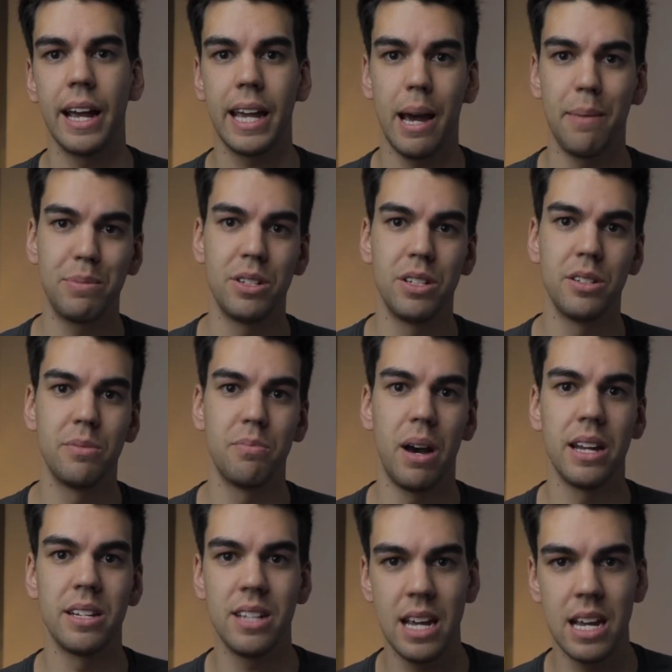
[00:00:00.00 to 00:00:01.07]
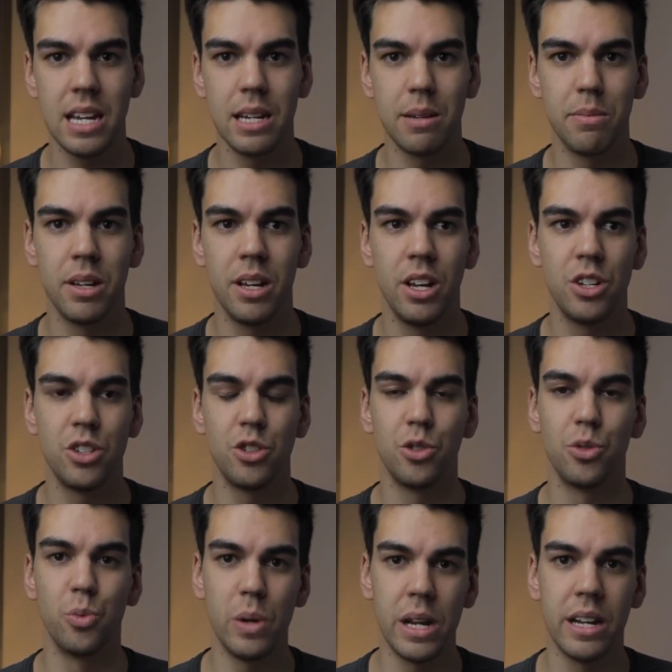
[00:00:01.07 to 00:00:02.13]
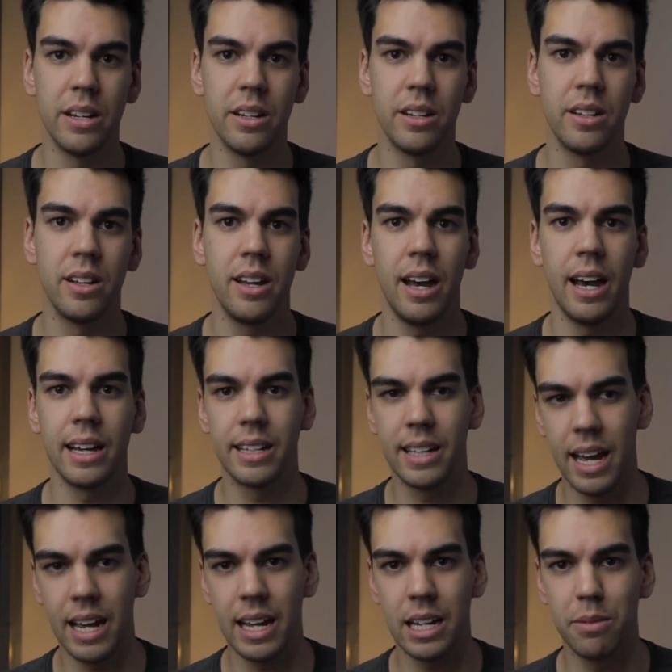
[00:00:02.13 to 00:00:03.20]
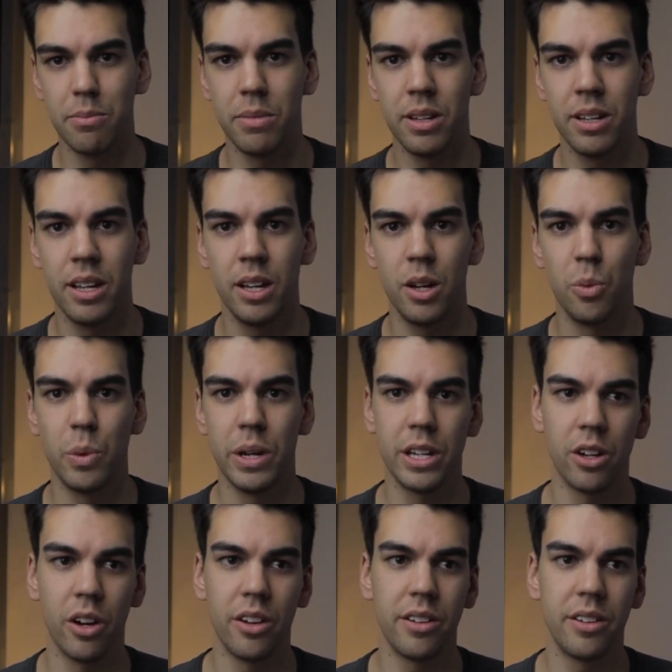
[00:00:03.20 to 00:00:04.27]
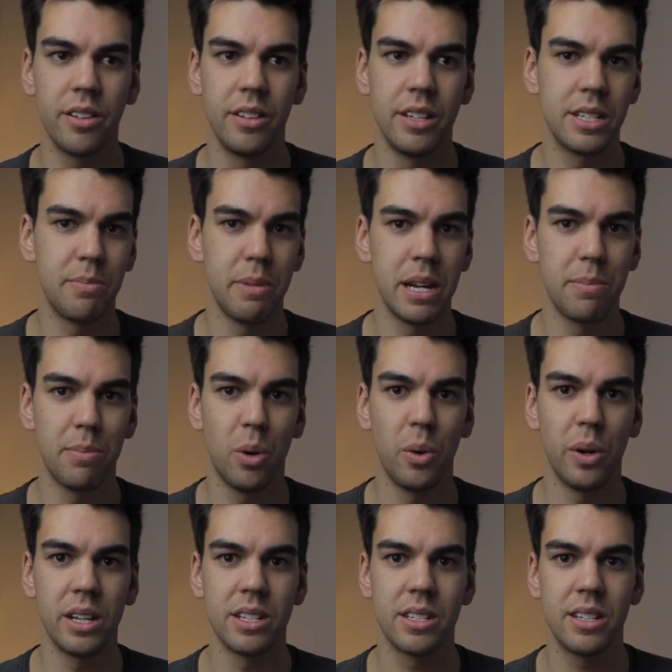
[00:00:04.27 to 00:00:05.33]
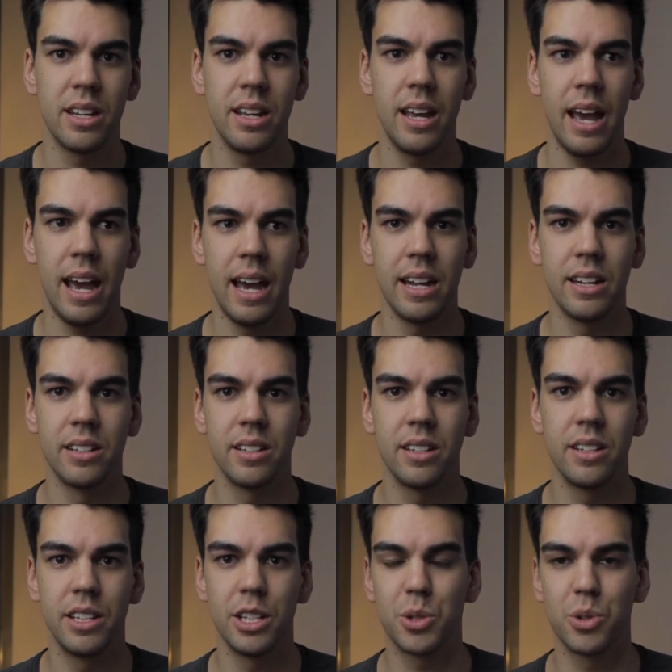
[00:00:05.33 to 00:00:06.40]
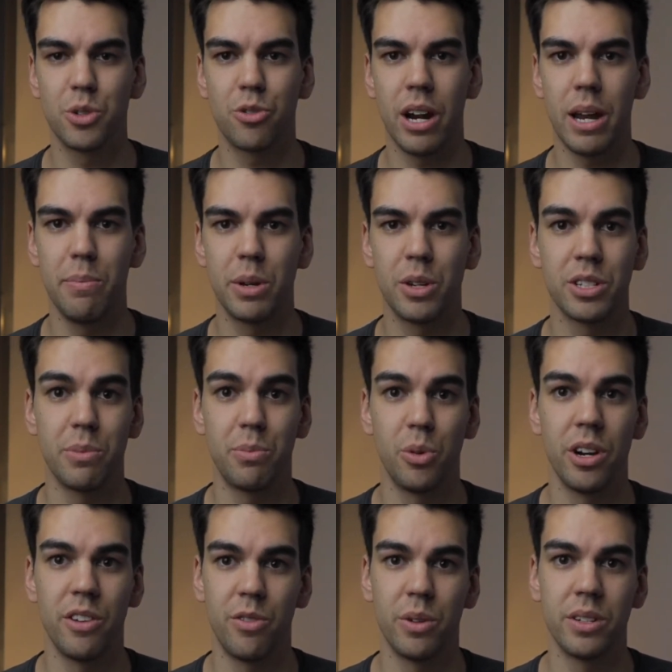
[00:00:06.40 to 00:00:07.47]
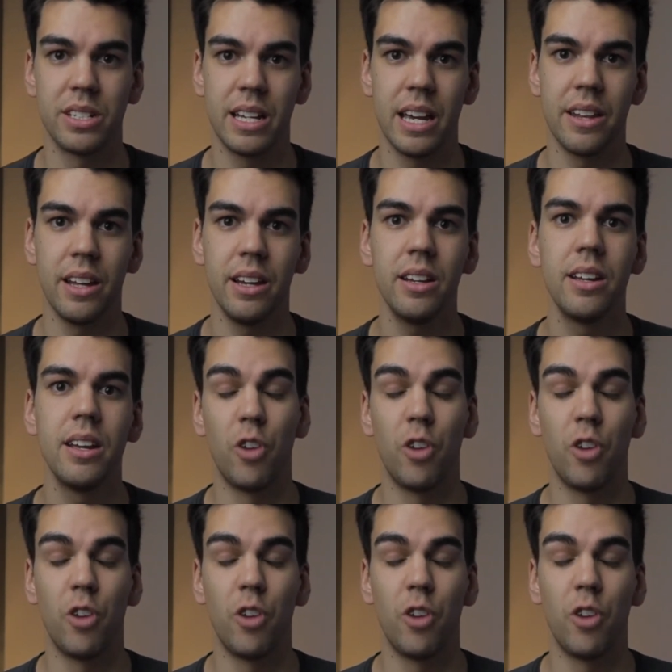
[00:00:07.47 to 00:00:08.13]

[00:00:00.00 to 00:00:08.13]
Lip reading: captained my team to win a game, we got this many points, and this was great because I brought everyone together.